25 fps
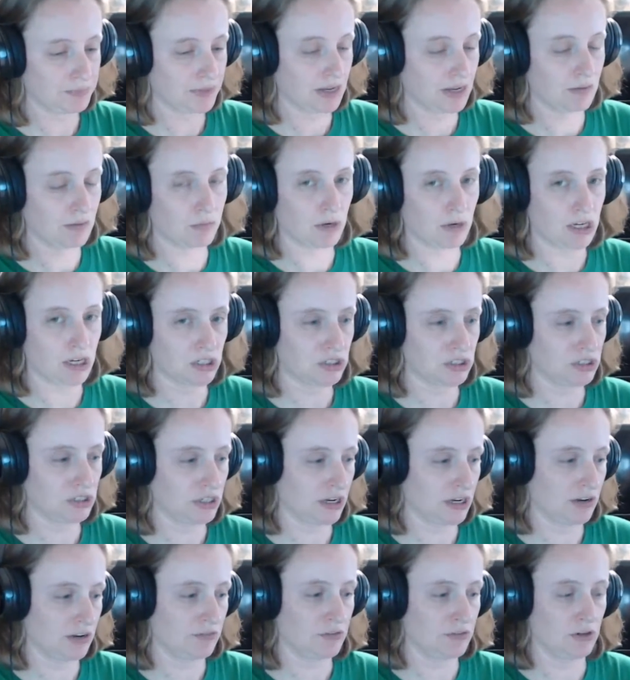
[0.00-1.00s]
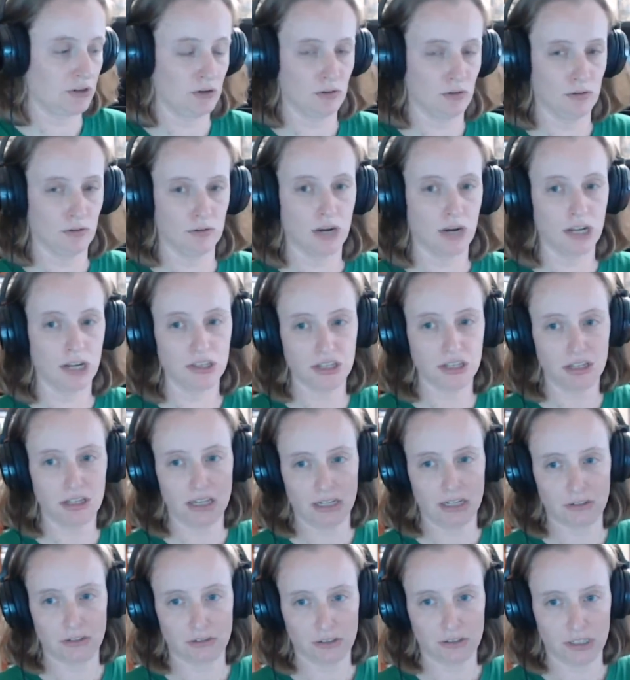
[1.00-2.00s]
which if you got the
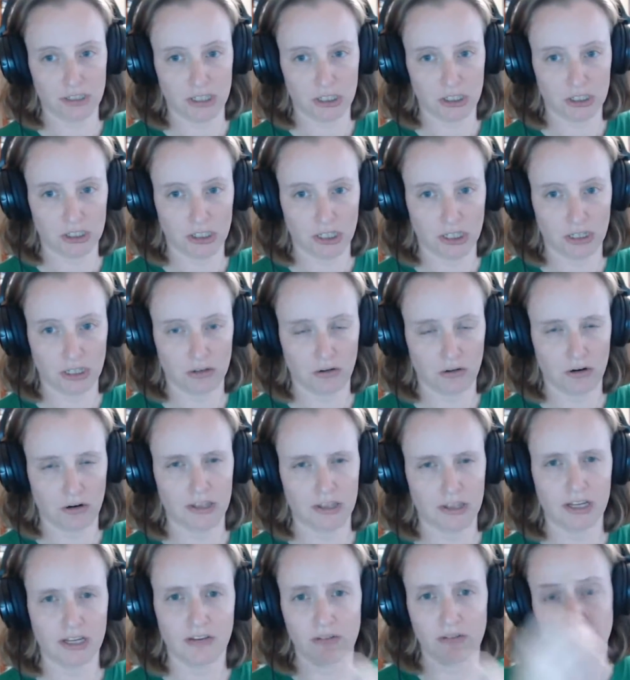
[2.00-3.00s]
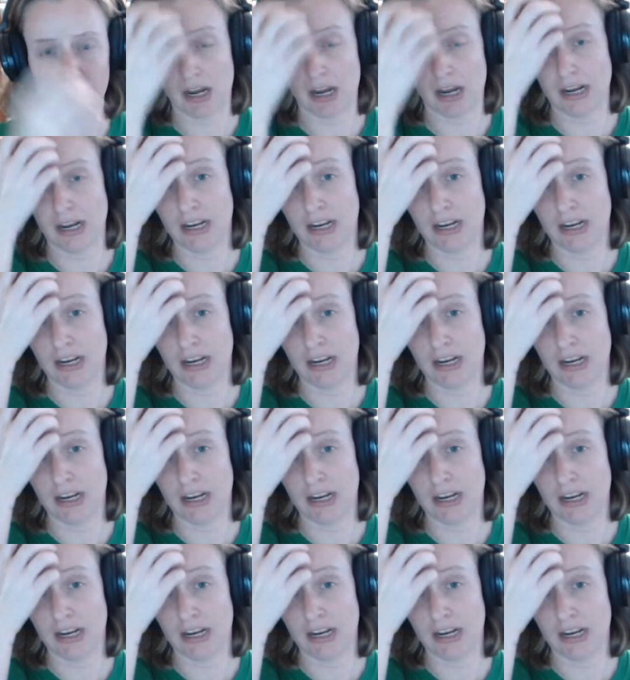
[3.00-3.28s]
collector's edition, or I think if you got any